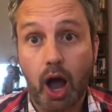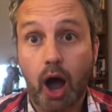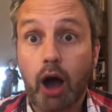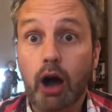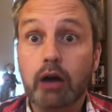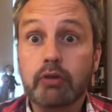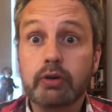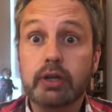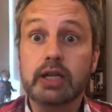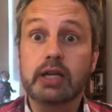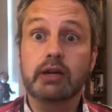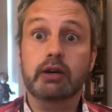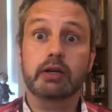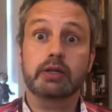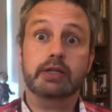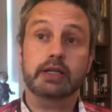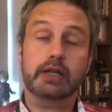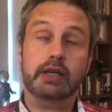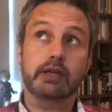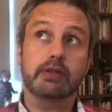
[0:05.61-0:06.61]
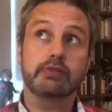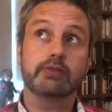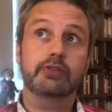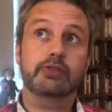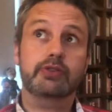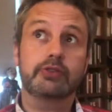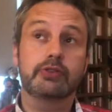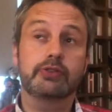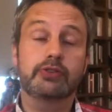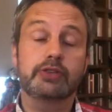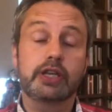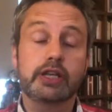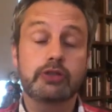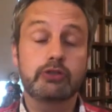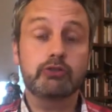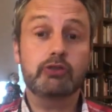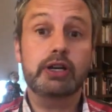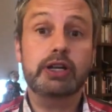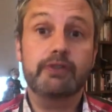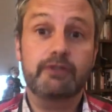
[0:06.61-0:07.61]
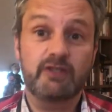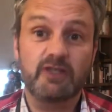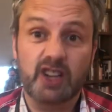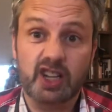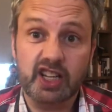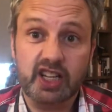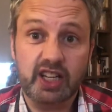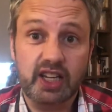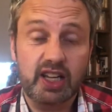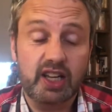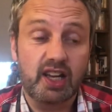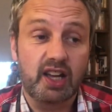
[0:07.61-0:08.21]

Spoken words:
I really like Dickens because he's really funny